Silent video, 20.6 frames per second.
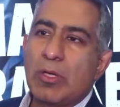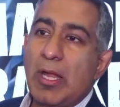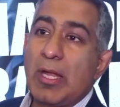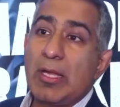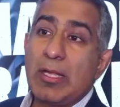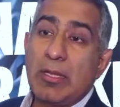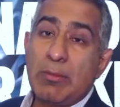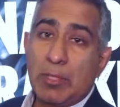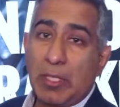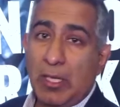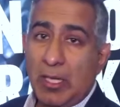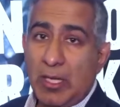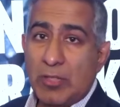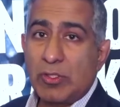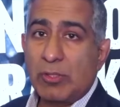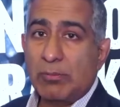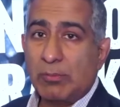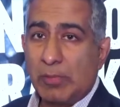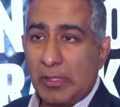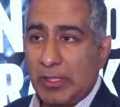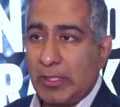and
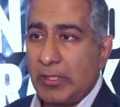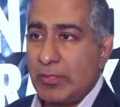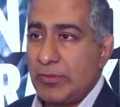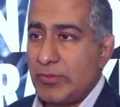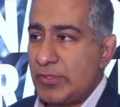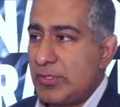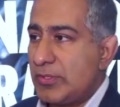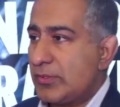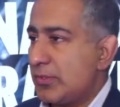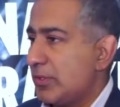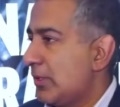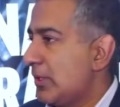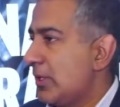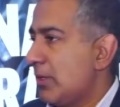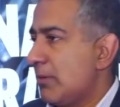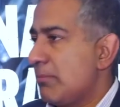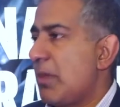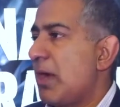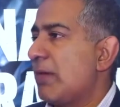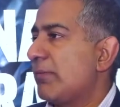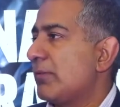hematologic malignancies,
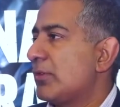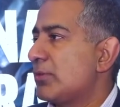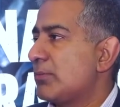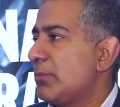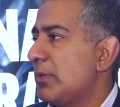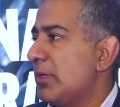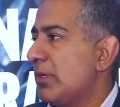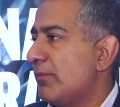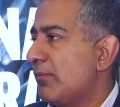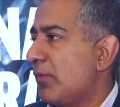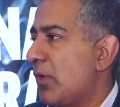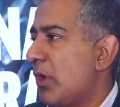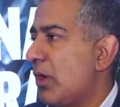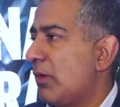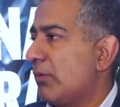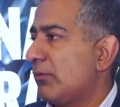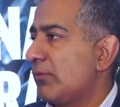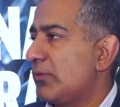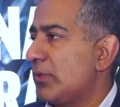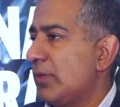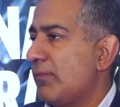Moffitt's been
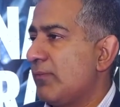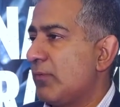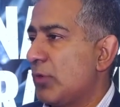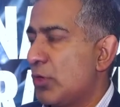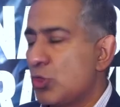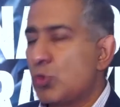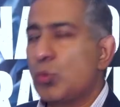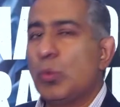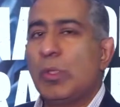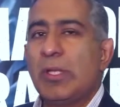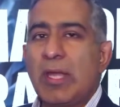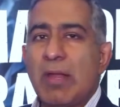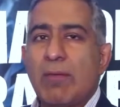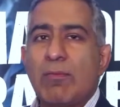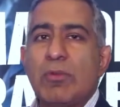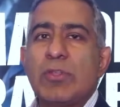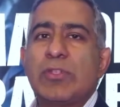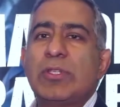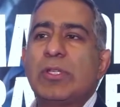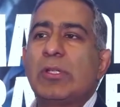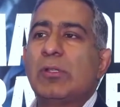involved in virtually
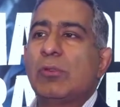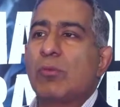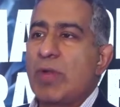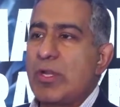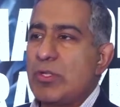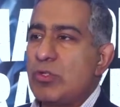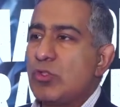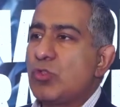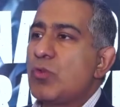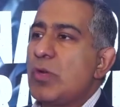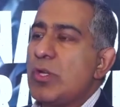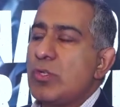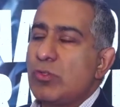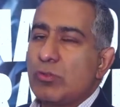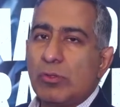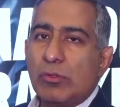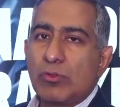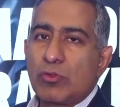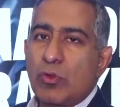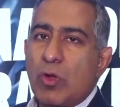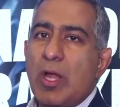every single
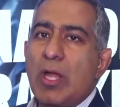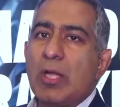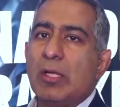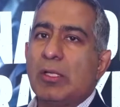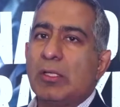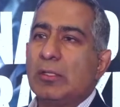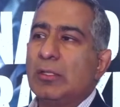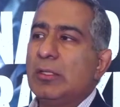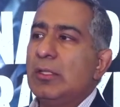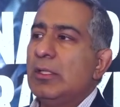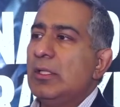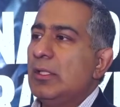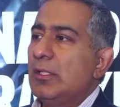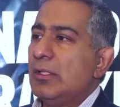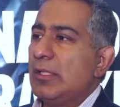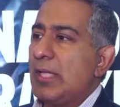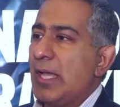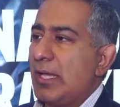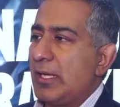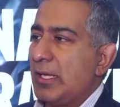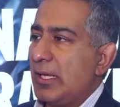registrational trial
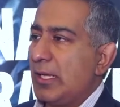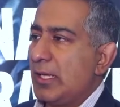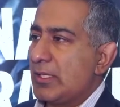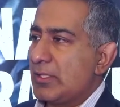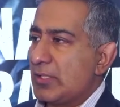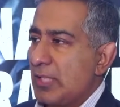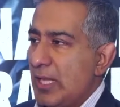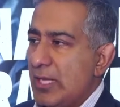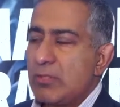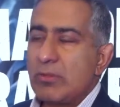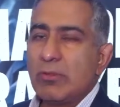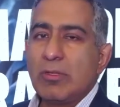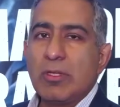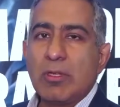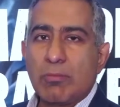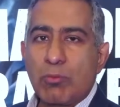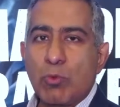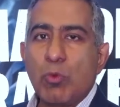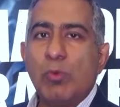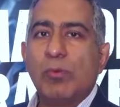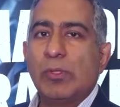that has led to the
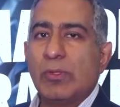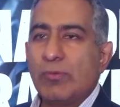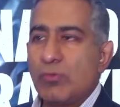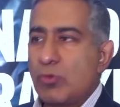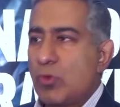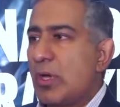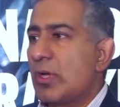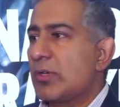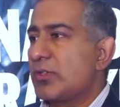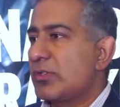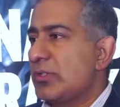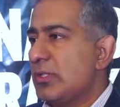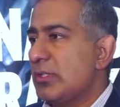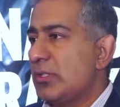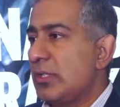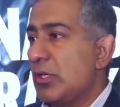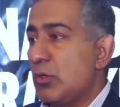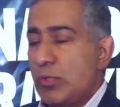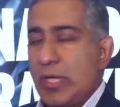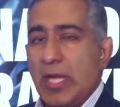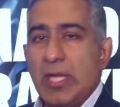approval of drugs in
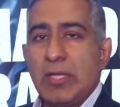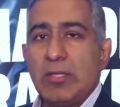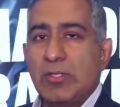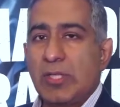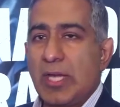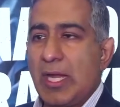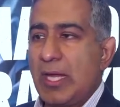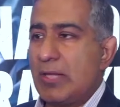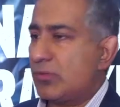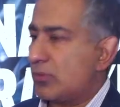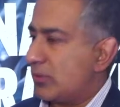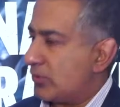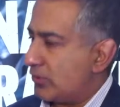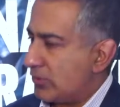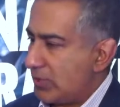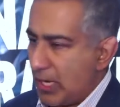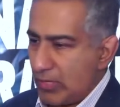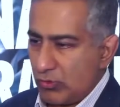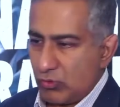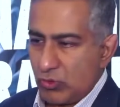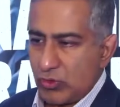cutaneous cancers,
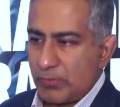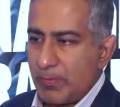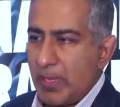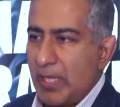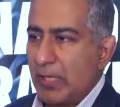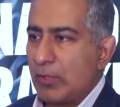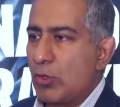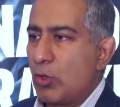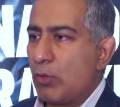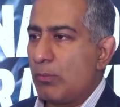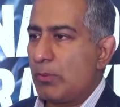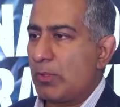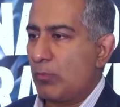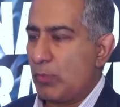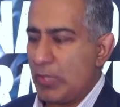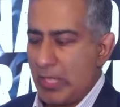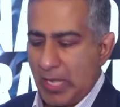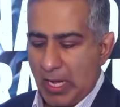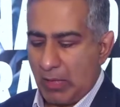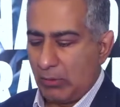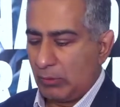not just melanoma.
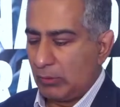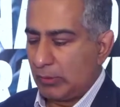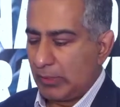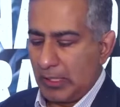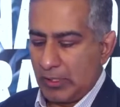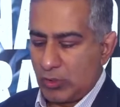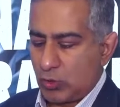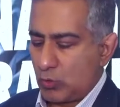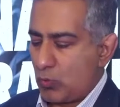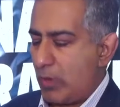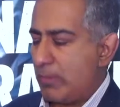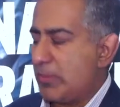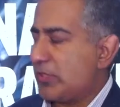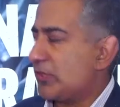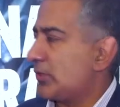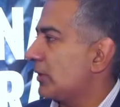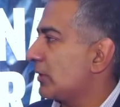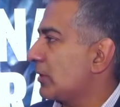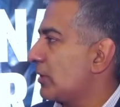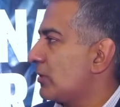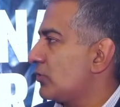We now look at squamous
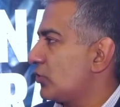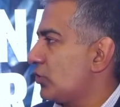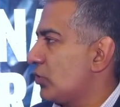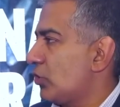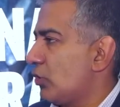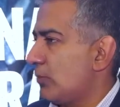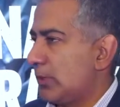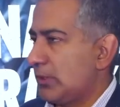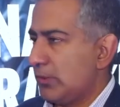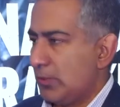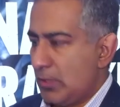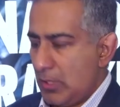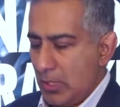cell carcinoma,